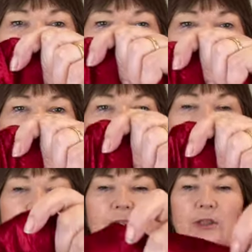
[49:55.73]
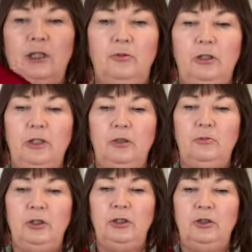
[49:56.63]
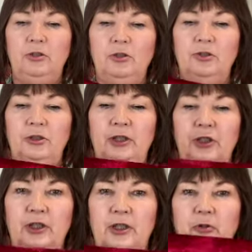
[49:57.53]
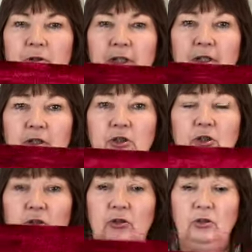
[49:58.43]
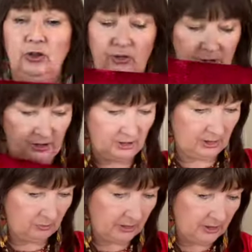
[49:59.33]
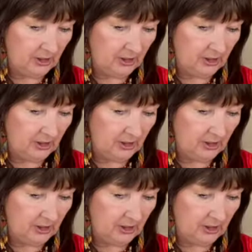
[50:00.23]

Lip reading: It doesn't stretch that way, but it does stretch that way. It's got a good stretch that way.